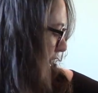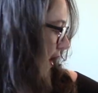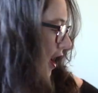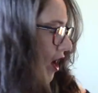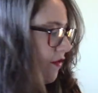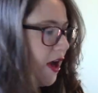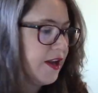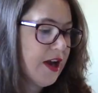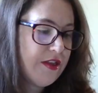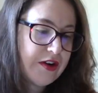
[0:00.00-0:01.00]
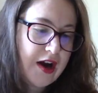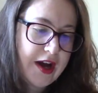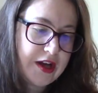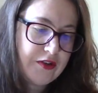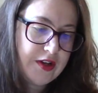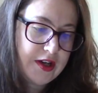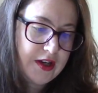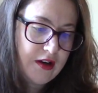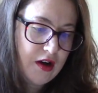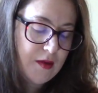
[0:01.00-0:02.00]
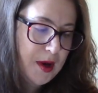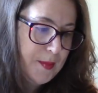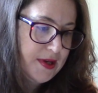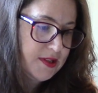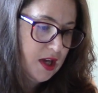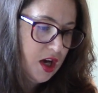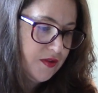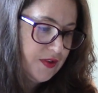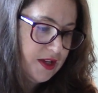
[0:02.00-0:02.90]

I have another I Can Read It All By Myself,